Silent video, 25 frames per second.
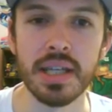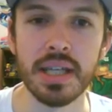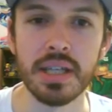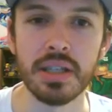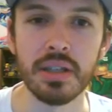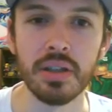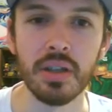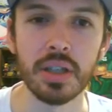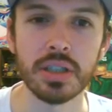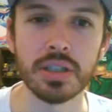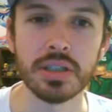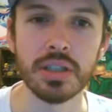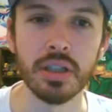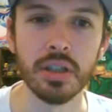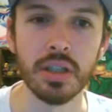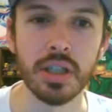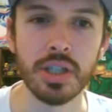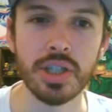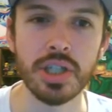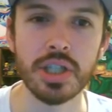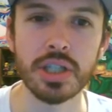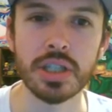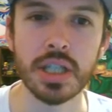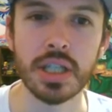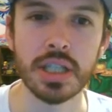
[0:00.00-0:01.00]
it looks
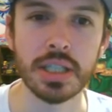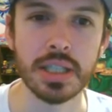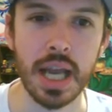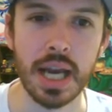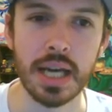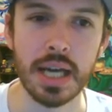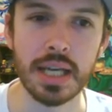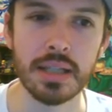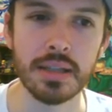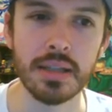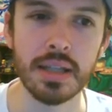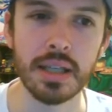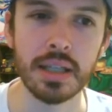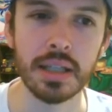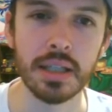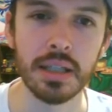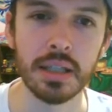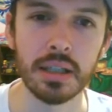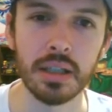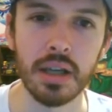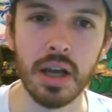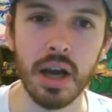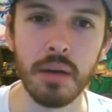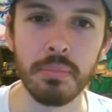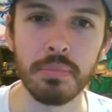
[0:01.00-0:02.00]
delicious because anything in a
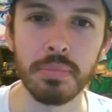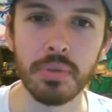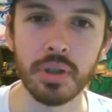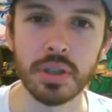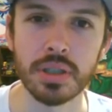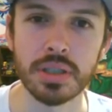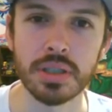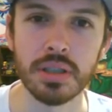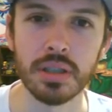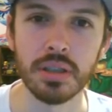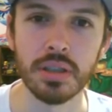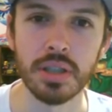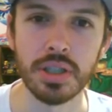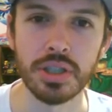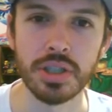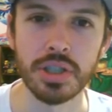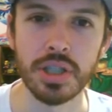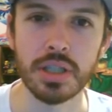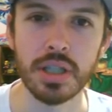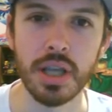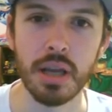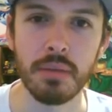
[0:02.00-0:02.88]
cup looks delicious.